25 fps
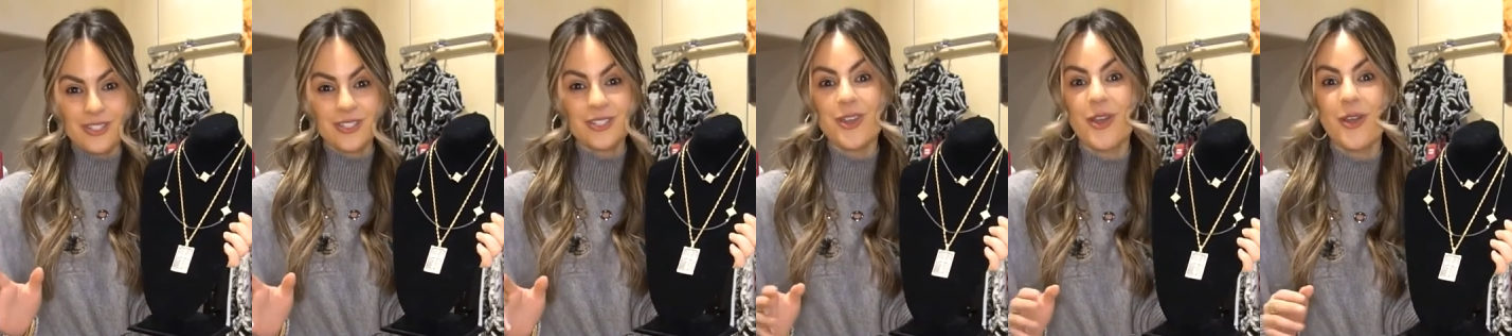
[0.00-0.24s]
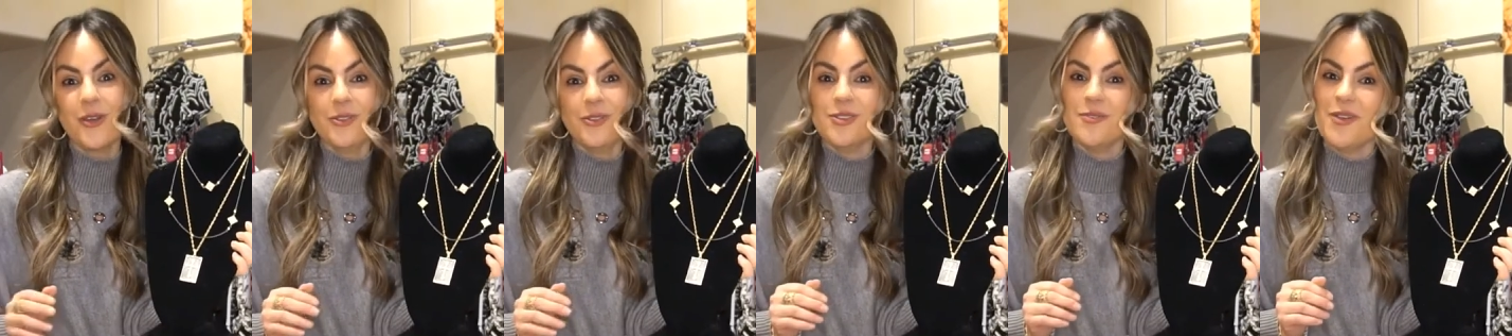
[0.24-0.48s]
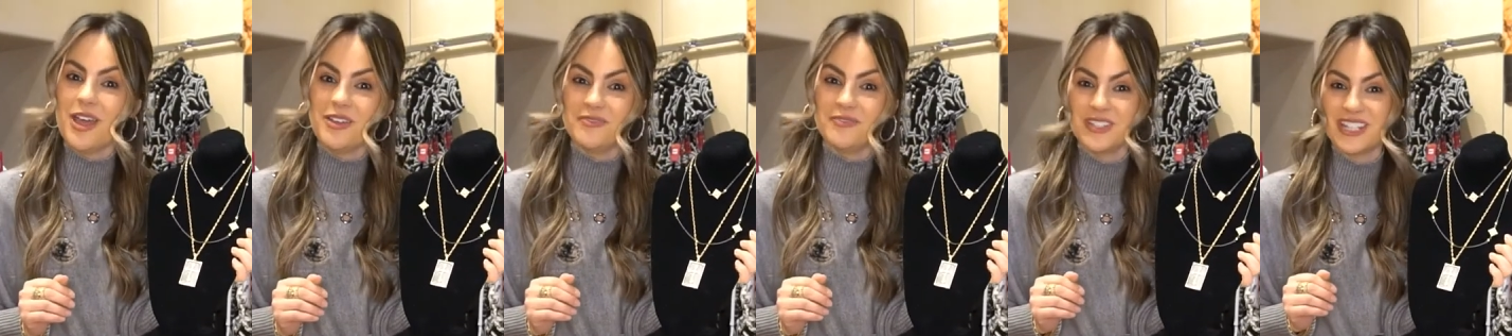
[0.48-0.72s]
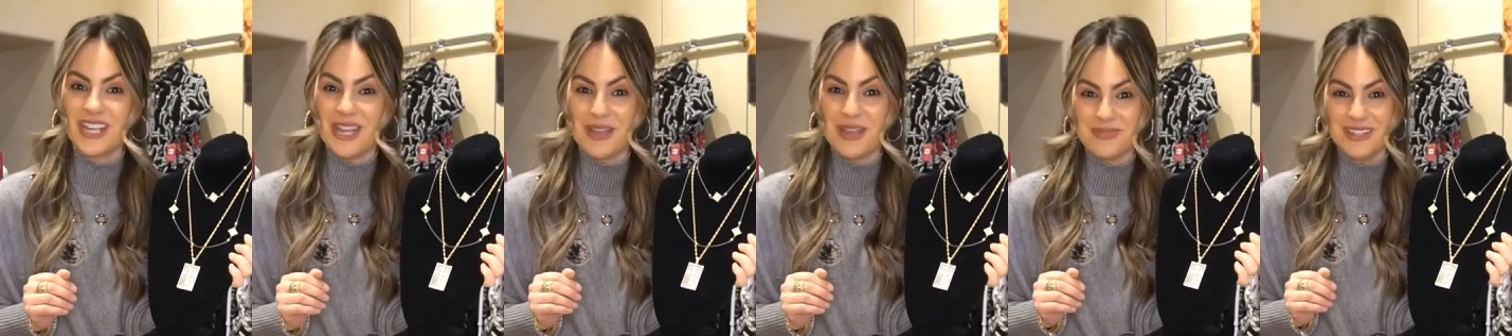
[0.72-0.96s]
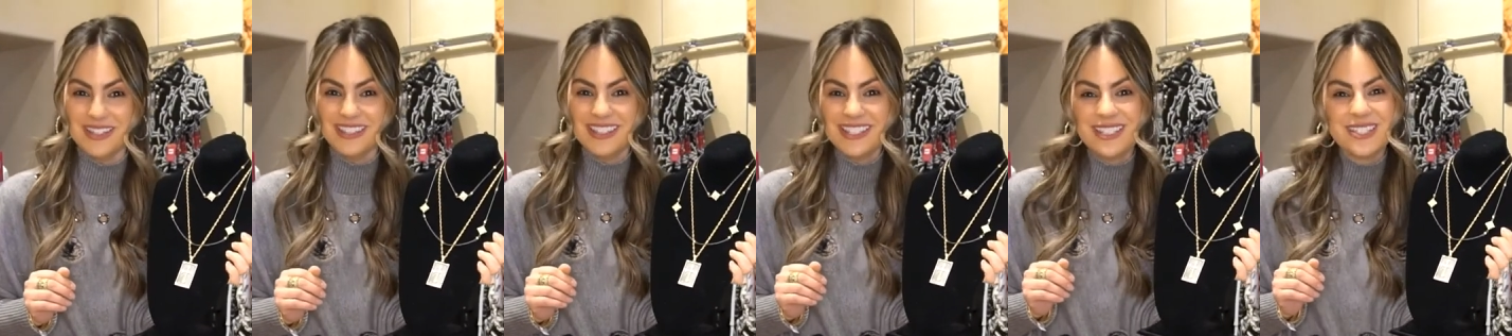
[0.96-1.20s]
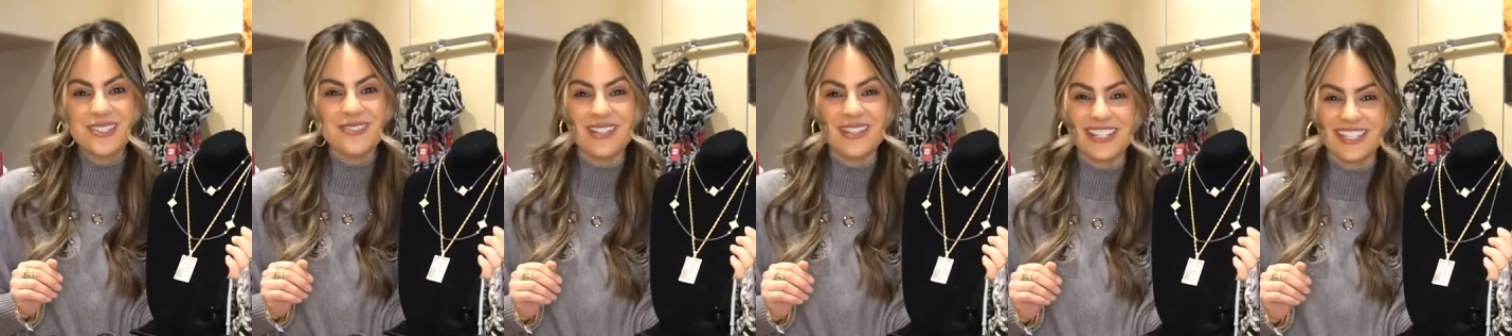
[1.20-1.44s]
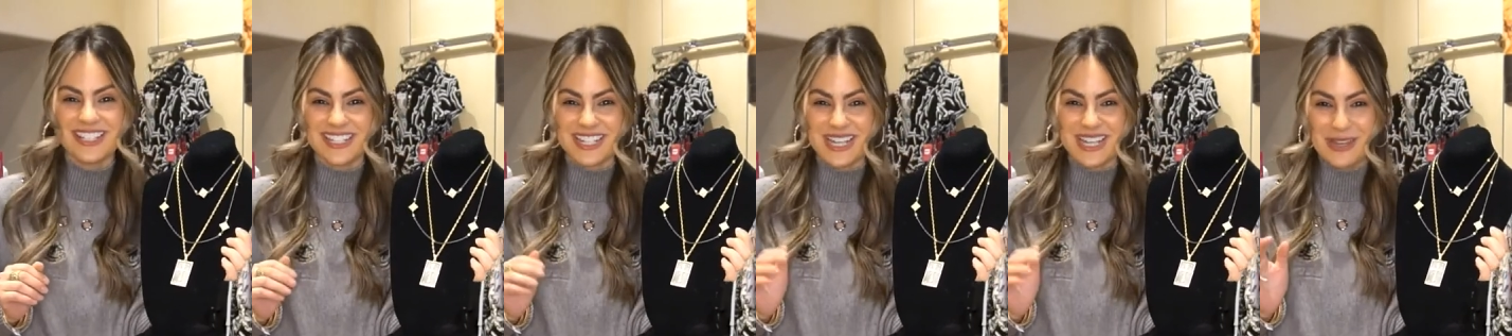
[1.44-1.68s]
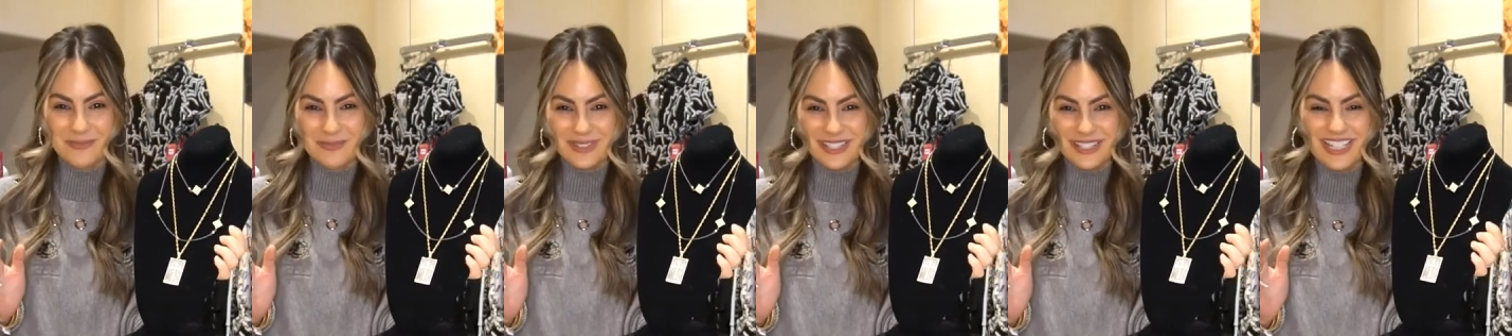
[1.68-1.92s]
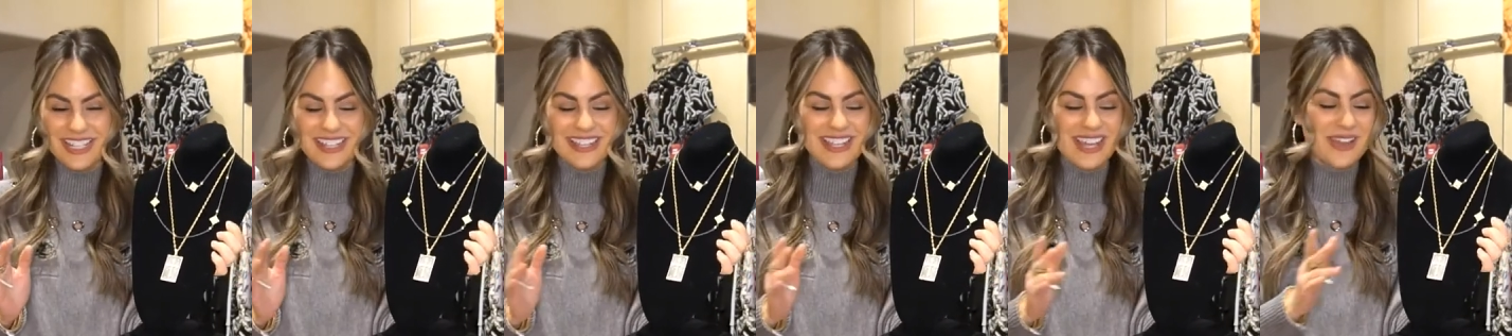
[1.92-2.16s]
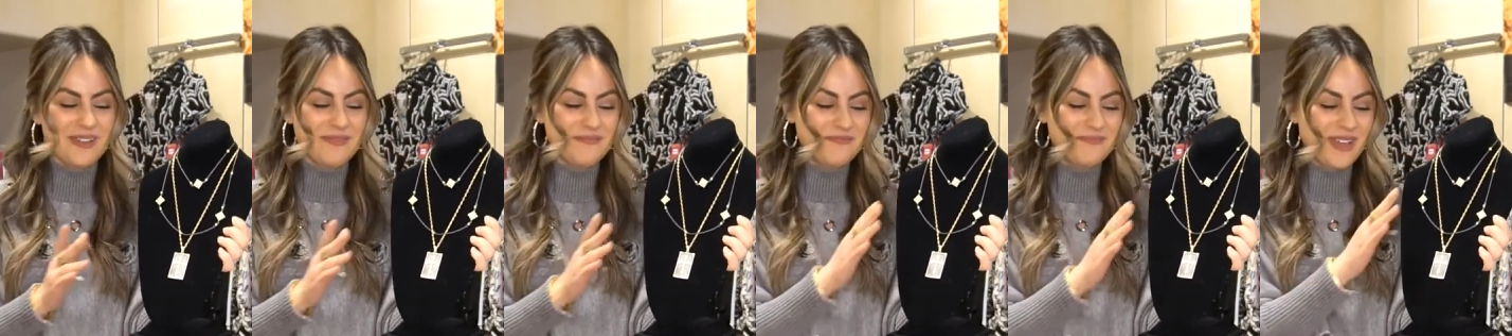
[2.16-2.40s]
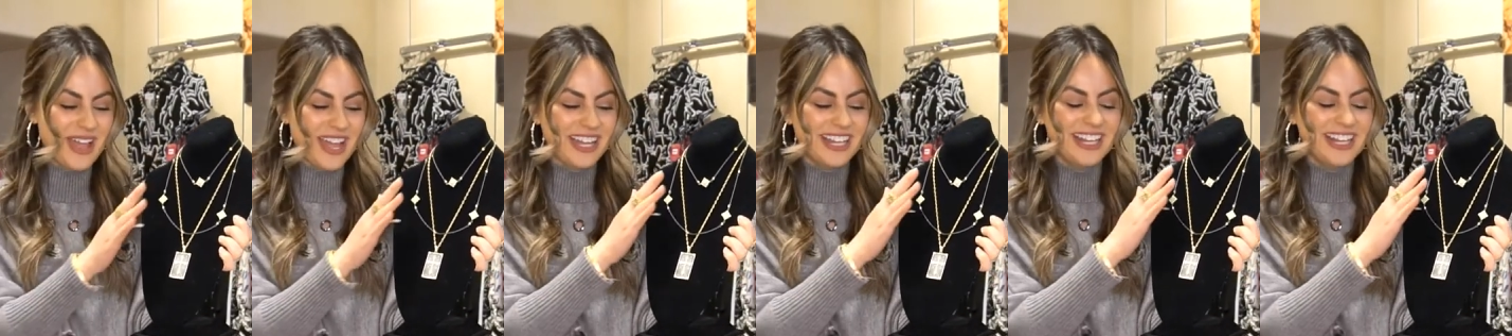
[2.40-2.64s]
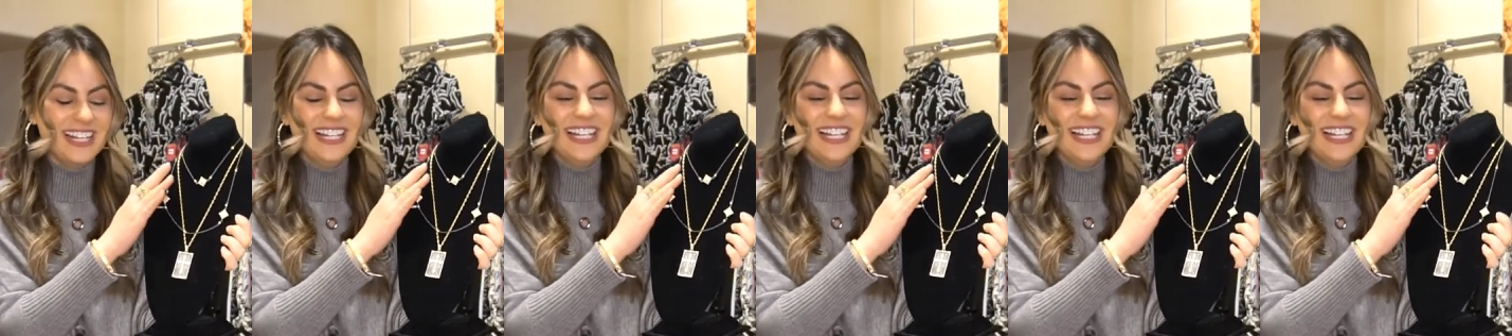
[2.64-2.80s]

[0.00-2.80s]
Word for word: so you have to come in this week to come see them, but